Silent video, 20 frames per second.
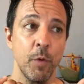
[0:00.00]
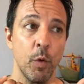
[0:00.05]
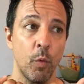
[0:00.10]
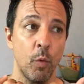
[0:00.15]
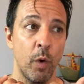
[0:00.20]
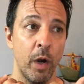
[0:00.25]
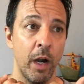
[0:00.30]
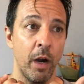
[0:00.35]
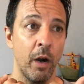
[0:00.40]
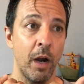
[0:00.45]

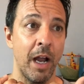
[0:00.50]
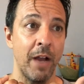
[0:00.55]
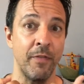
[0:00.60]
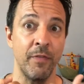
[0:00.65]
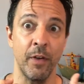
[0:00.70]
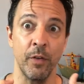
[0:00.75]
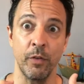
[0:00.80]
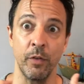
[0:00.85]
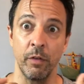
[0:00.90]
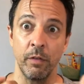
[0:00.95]
where I
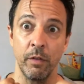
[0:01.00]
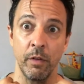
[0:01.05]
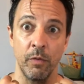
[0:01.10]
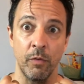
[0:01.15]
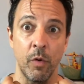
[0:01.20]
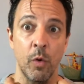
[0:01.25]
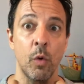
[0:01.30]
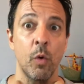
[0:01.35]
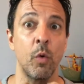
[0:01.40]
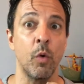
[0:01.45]
felt the
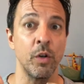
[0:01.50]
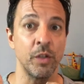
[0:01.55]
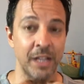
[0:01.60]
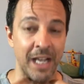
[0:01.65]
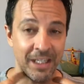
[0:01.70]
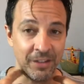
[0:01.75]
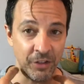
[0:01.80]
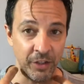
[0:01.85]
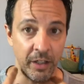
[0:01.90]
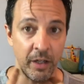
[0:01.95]
vocal cords
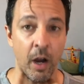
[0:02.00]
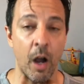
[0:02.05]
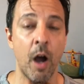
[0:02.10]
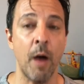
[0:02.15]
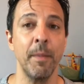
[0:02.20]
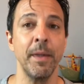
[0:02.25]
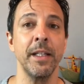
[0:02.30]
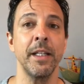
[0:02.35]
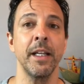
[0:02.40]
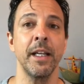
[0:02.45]
actually
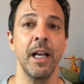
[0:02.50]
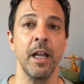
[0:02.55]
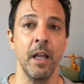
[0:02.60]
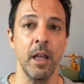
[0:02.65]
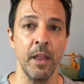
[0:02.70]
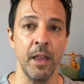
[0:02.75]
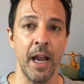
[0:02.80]
coming together,